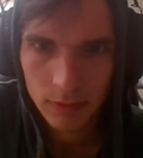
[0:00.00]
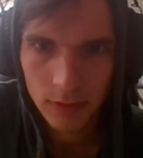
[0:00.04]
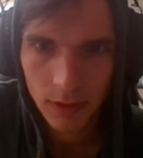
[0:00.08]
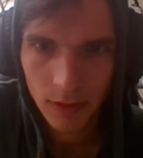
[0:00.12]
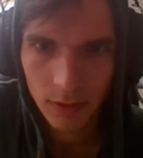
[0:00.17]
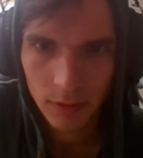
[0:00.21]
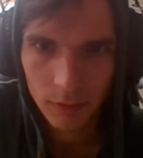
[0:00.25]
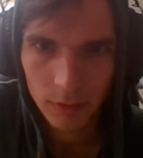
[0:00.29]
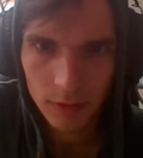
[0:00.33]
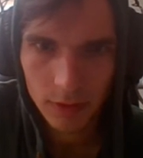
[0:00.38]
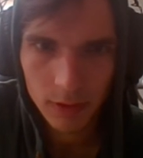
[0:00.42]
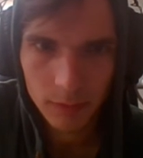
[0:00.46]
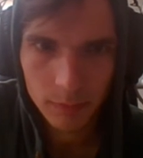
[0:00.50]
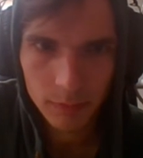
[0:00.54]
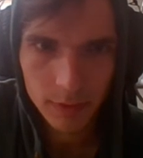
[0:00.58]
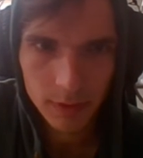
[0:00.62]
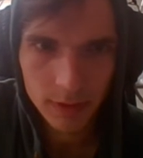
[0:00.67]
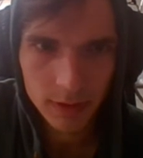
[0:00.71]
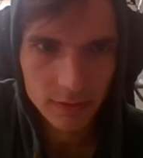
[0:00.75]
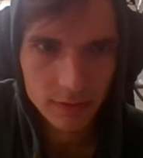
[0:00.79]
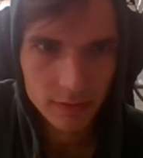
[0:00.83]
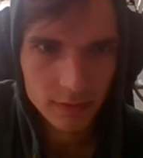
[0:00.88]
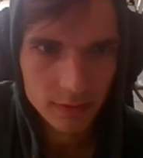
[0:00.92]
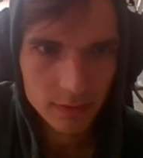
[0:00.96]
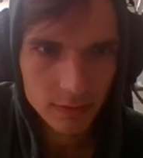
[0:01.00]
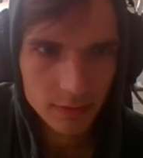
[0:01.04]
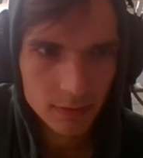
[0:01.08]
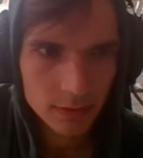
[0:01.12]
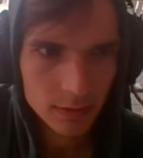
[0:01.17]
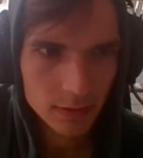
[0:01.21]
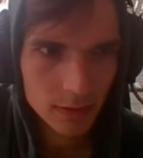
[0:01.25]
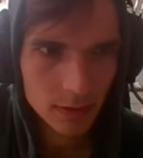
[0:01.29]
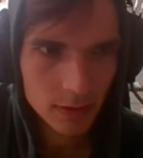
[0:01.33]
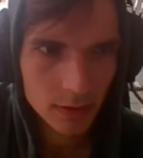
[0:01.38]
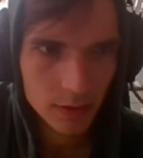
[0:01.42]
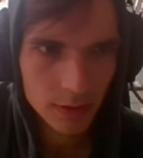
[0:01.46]
I really made
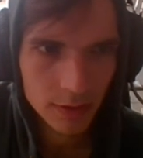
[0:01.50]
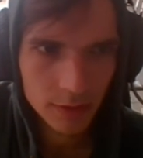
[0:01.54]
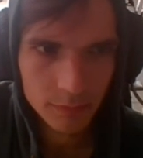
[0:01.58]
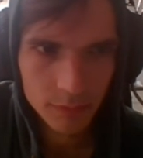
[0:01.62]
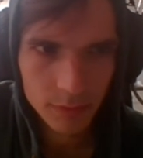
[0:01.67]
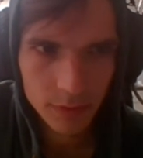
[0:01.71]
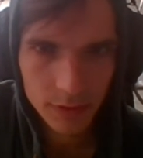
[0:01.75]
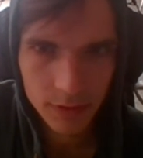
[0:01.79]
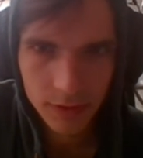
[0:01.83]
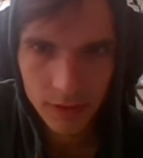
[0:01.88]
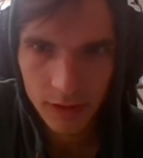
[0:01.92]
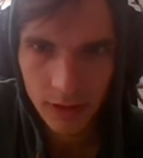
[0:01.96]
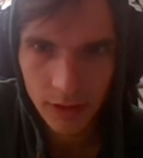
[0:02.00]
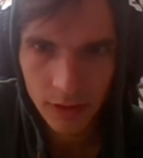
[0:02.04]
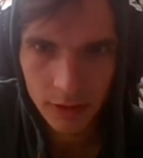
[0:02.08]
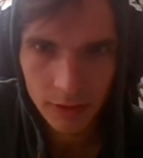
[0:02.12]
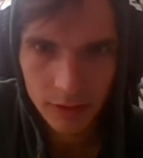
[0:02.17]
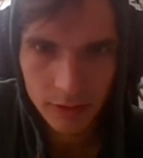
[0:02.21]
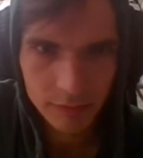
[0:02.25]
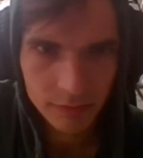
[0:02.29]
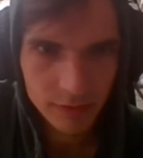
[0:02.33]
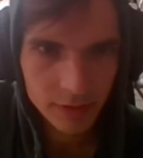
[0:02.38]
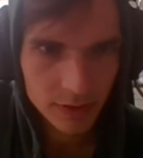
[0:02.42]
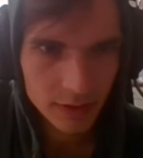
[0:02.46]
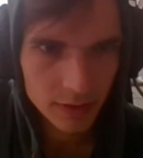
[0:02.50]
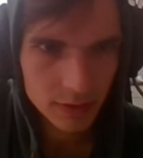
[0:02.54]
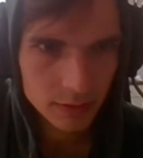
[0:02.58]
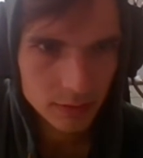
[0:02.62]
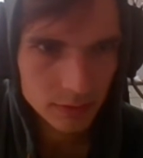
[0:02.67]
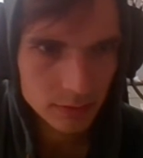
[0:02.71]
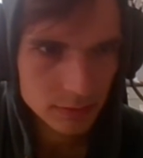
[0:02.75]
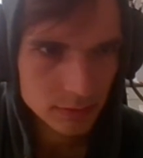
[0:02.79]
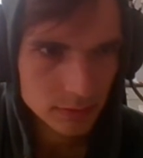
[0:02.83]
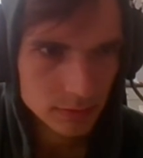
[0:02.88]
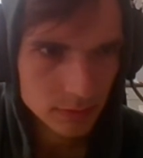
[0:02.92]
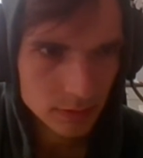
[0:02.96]
a lot of money out of there.
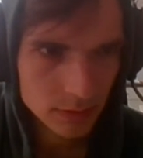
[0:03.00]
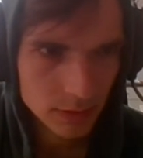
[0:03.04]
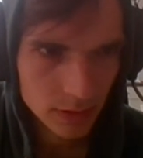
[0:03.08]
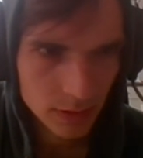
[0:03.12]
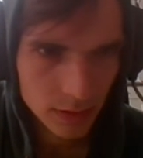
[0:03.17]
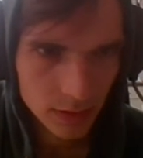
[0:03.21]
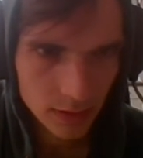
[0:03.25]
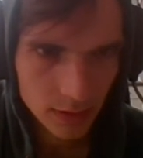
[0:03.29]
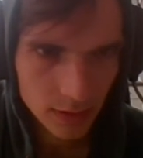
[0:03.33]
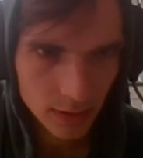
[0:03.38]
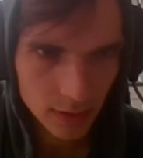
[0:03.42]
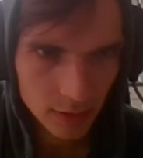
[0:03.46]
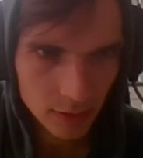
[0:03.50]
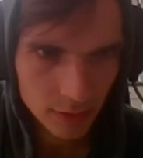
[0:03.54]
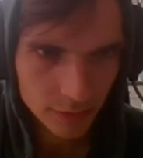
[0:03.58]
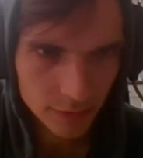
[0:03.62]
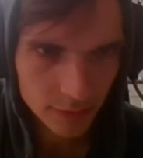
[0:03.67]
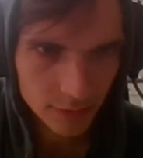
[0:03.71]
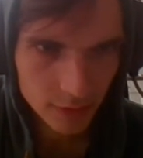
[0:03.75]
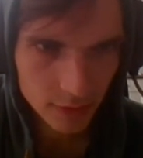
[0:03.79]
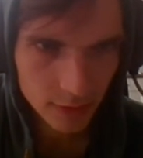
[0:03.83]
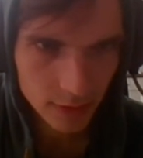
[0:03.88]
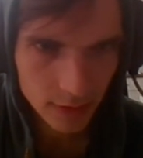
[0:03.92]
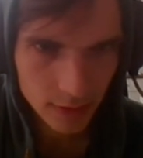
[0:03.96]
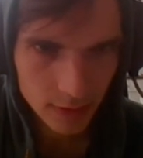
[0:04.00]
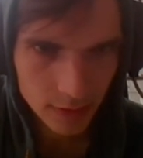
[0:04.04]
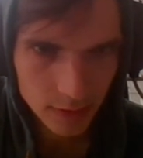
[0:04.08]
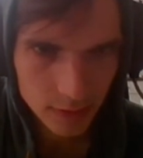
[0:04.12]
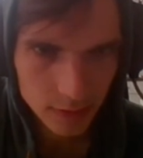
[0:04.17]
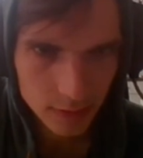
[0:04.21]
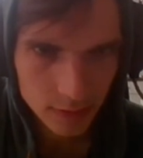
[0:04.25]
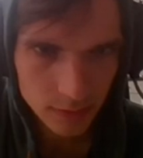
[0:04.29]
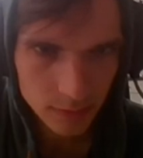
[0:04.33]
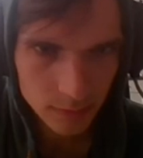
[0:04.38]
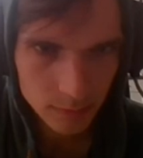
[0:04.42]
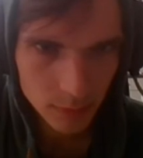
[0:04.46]
And I also like
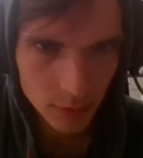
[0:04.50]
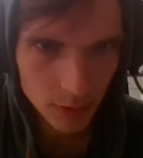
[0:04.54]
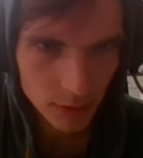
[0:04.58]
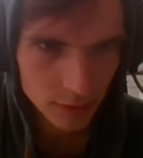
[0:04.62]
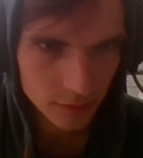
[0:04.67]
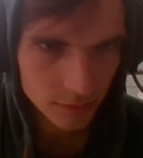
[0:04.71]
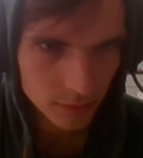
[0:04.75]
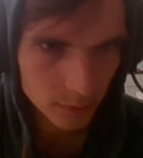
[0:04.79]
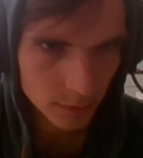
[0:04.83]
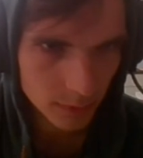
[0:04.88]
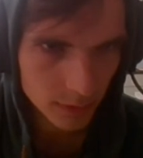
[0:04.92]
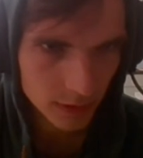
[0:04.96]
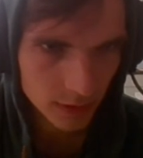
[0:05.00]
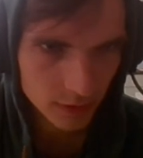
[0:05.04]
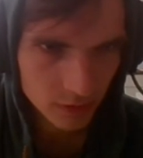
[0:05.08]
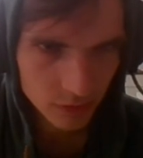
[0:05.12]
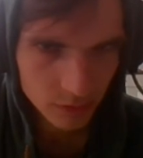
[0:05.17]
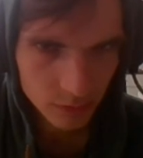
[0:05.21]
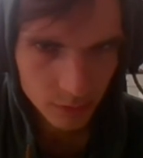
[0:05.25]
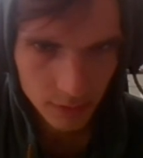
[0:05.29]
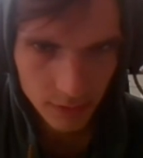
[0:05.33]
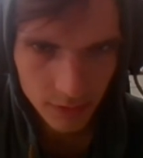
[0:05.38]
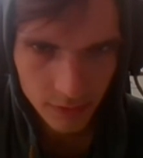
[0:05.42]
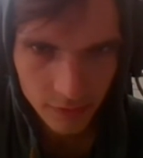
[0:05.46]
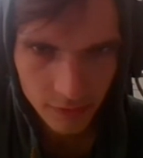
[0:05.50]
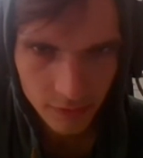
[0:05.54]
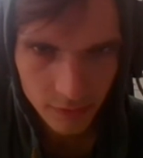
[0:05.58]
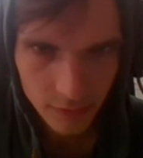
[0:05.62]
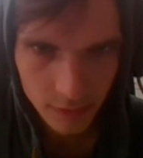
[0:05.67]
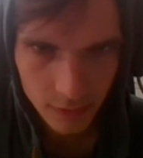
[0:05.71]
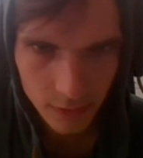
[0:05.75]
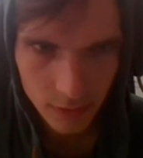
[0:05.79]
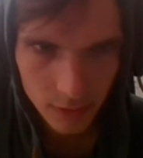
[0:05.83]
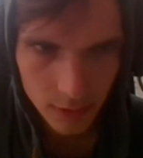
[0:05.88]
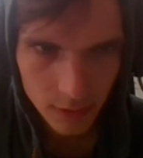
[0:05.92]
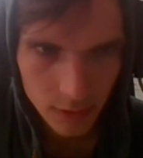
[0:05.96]
bought some extras.
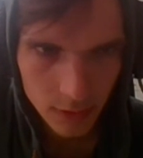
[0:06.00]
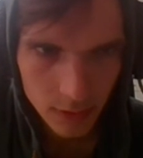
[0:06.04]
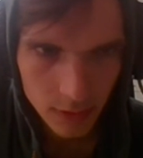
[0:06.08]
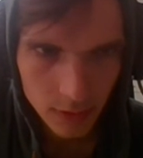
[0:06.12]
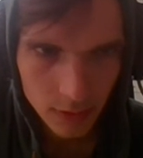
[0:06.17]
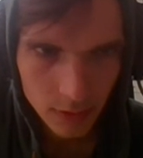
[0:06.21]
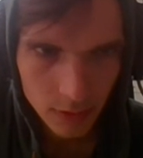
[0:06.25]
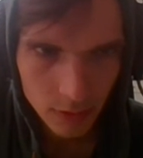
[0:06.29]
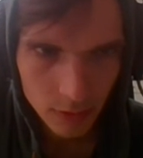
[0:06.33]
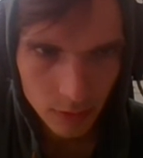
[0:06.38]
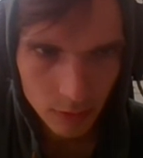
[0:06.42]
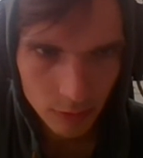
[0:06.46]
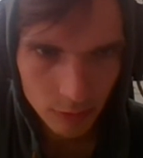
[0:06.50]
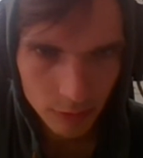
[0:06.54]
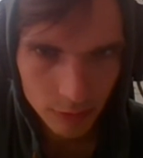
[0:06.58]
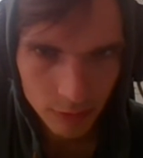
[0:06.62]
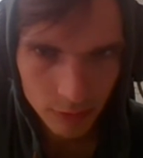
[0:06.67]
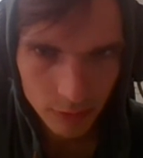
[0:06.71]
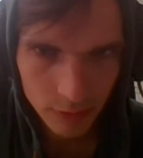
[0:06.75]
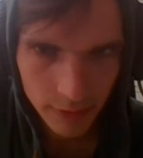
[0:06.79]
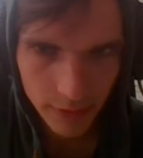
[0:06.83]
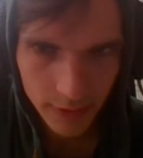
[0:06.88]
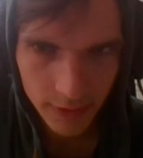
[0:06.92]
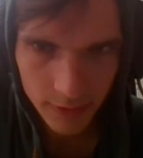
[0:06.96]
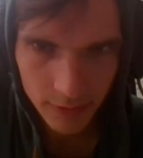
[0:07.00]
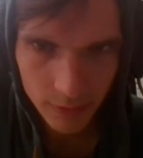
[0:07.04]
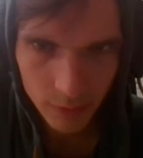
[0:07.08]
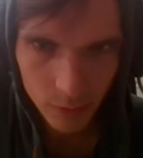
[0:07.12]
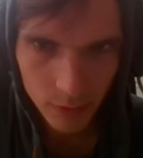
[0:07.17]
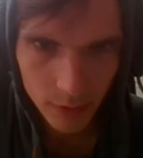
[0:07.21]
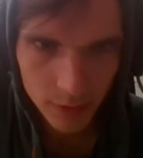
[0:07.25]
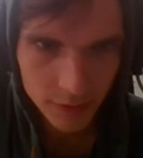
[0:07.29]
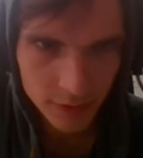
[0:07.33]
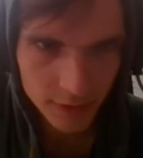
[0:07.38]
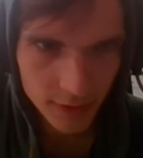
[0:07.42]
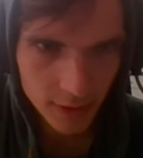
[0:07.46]
Oh no, I had a
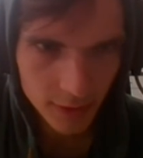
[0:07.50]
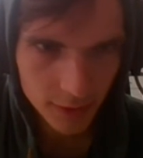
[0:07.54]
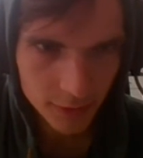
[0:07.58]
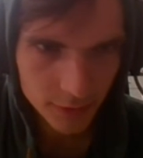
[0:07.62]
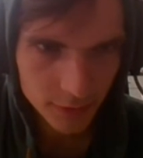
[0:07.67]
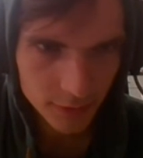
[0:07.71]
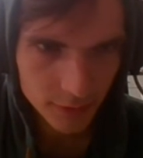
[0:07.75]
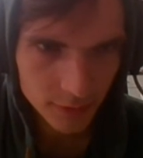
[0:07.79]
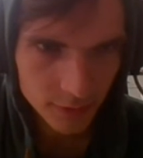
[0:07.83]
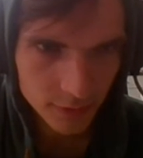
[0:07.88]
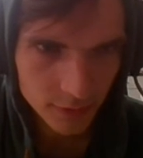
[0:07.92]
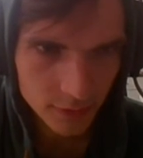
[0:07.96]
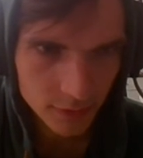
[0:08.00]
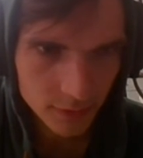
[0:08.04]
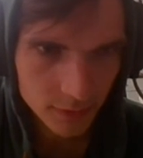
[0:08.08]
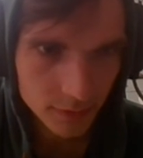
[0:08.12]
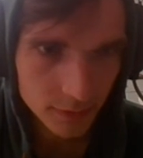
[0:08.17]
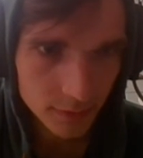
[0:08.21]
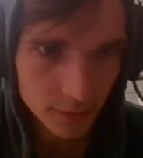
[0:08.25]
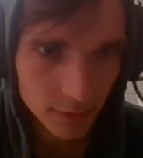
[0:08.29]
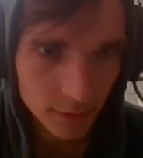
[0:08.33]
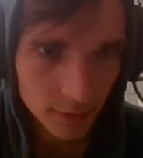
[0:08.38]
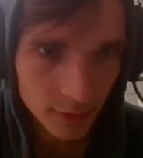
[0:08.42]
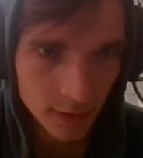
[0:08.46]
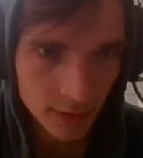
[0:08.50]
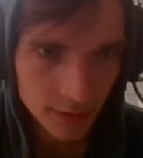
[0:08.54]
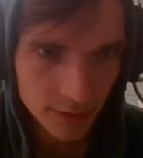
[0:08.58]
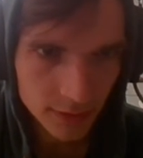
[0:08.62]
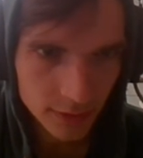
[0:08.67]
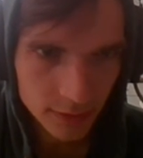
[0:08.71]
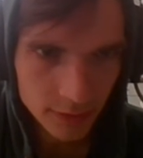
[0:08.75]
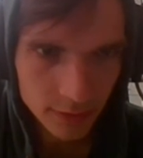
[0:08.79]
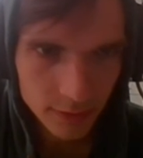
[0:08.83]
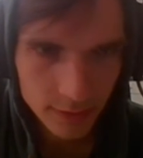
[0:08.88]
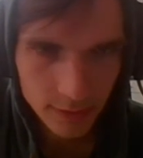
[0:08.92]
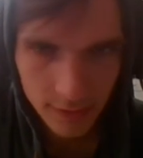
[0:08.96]

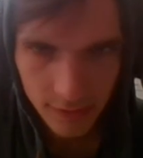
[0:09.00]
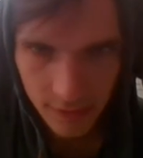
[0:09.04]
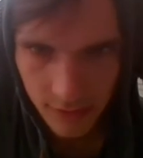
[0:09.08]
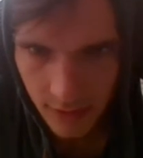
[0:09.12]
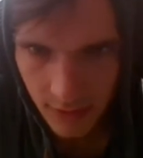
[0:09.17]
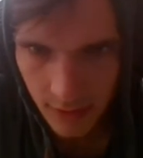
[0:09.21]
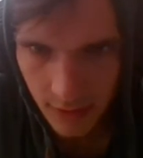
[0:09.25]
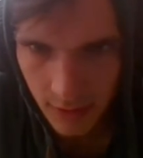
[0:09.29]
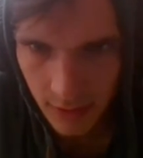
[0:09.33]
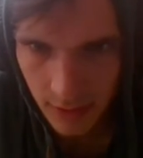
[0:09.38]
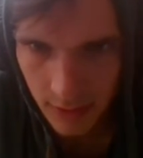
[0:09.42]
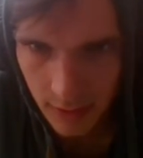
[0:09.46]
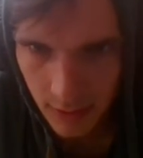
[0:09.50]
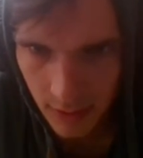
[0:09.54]
1,800 stake